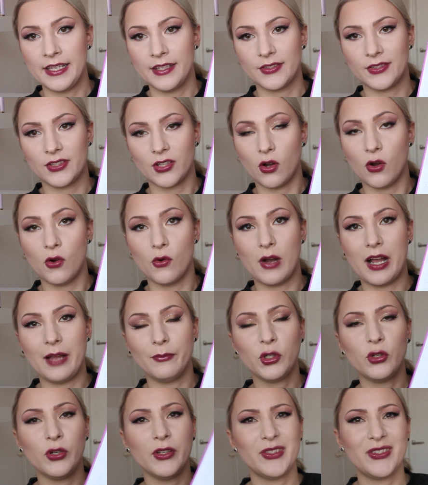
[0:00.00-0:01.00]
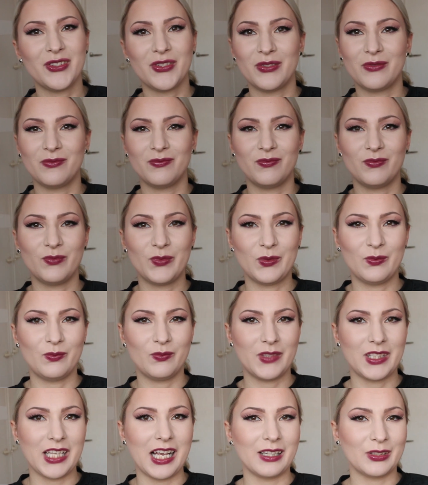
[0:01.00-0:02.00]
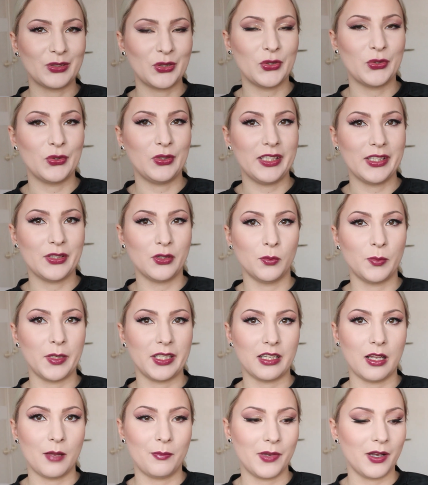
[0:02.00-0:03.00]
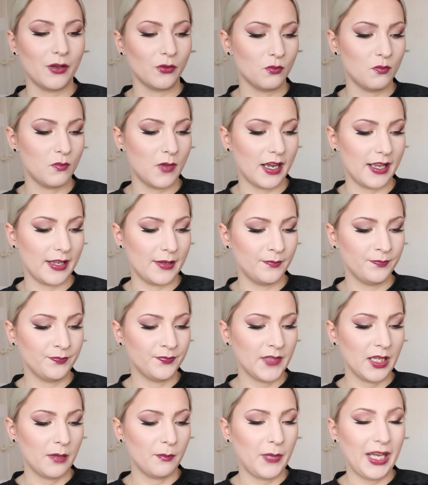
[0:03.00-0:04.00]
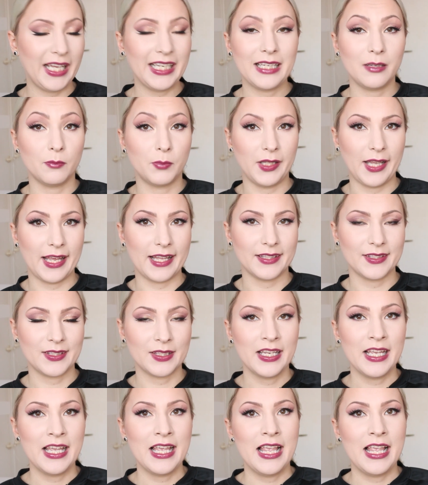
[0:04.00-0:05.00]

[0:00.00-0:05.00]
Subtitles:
So I'm going to talk to you a little bit about my panning plans.